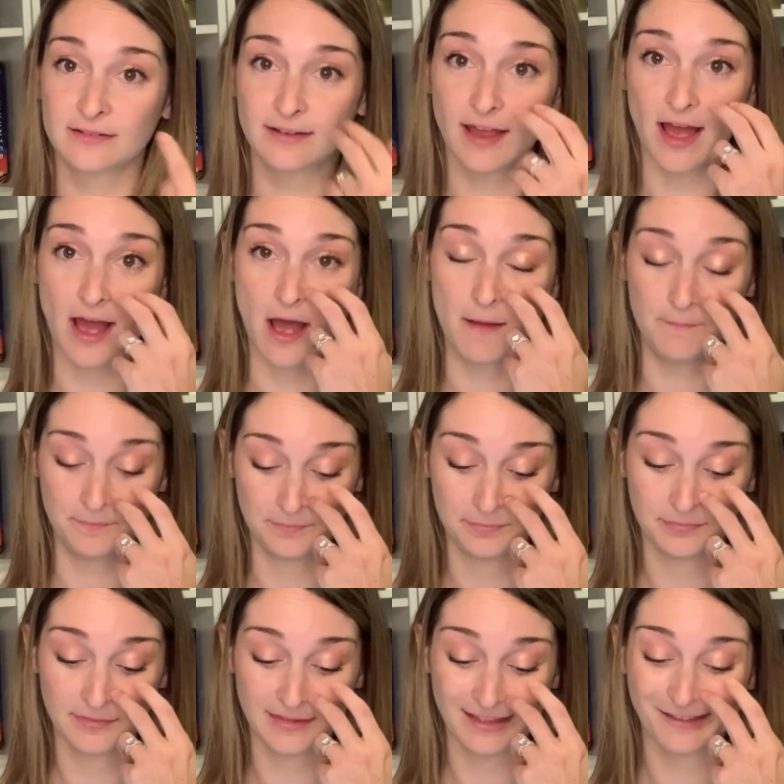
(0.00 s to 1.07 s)

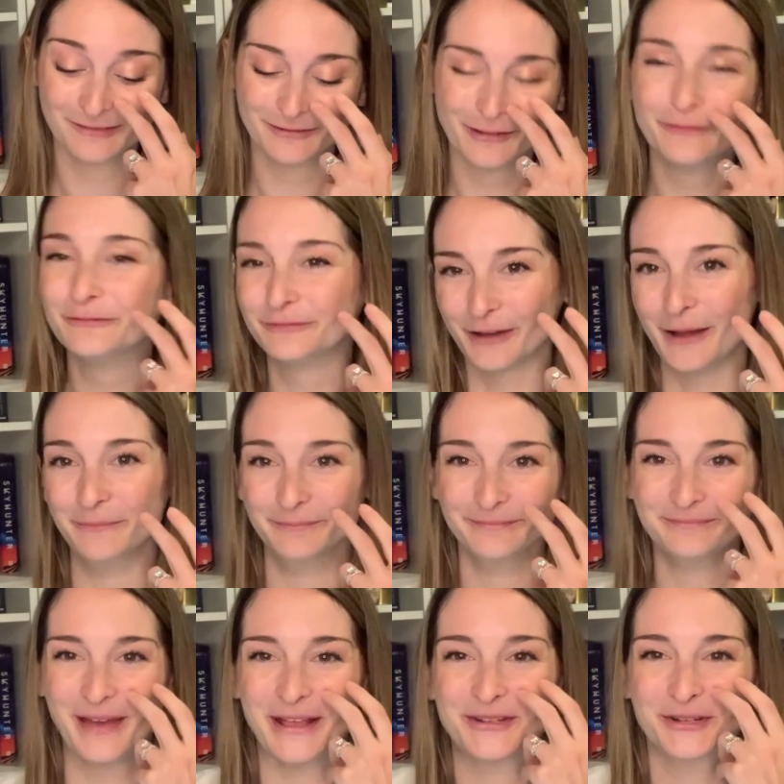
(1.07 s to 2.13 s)
from
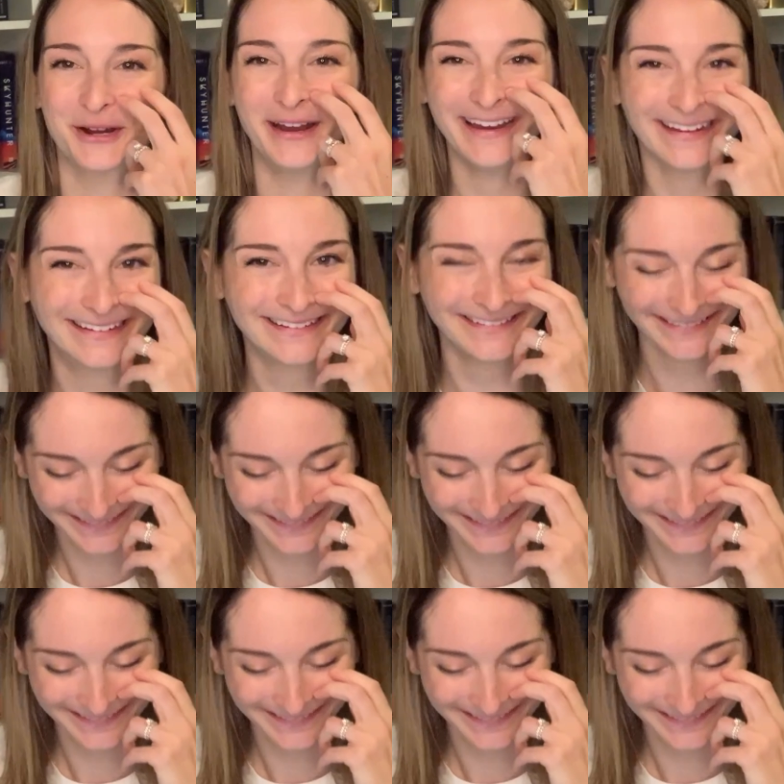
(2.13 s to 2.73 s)
Patrick.